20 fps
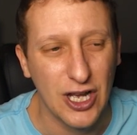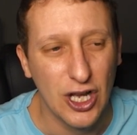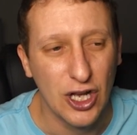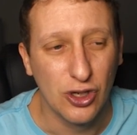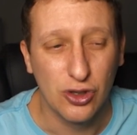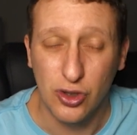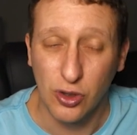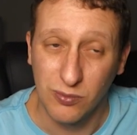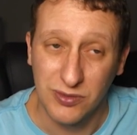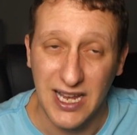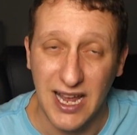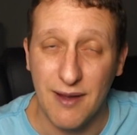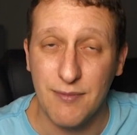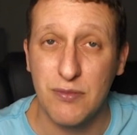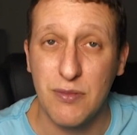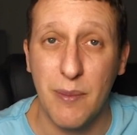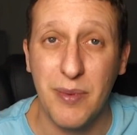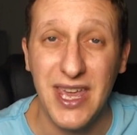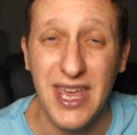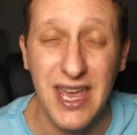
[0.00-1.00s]
Sometimes
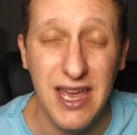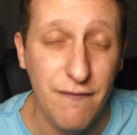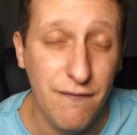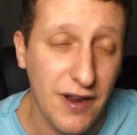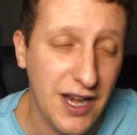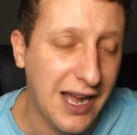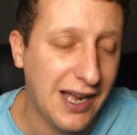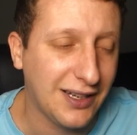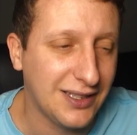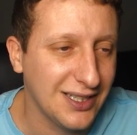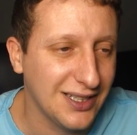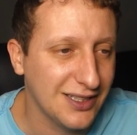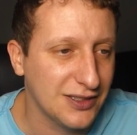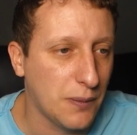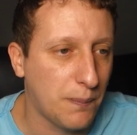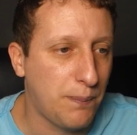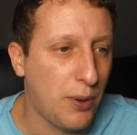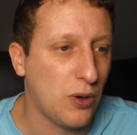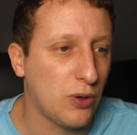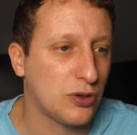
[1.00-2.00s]
maybe even acting as a
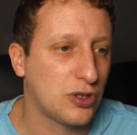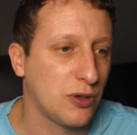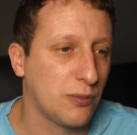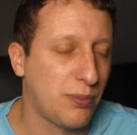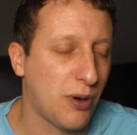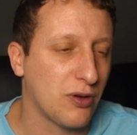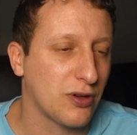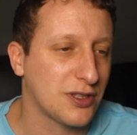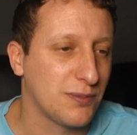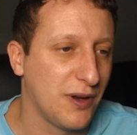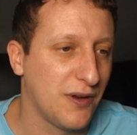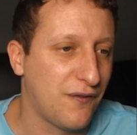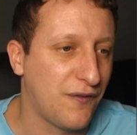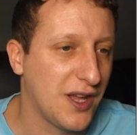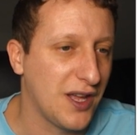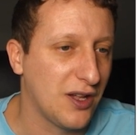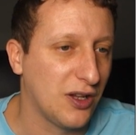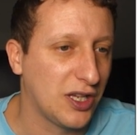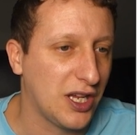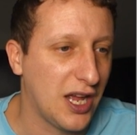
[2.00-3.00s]
box-to-box
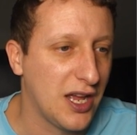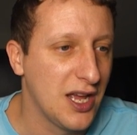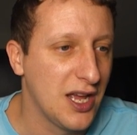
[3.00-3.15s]
midfielder.